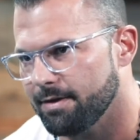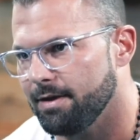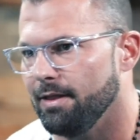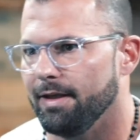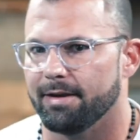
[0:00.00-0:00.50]

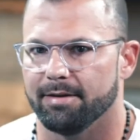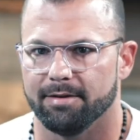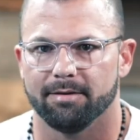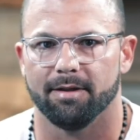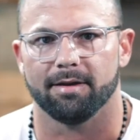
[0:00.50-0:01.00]
click
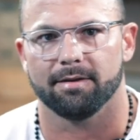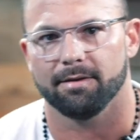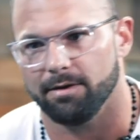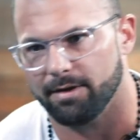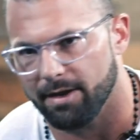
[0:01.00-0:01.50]
and like,
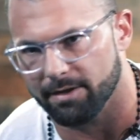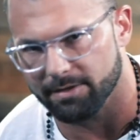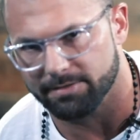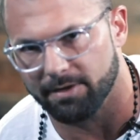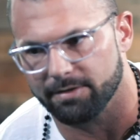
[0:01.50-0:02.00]
okay, I'm going
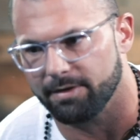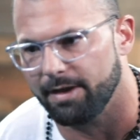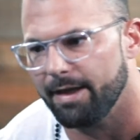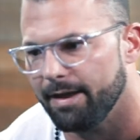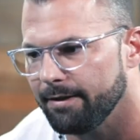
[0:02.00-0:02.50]
to start
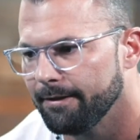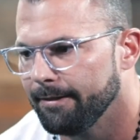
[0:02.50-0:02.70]
today.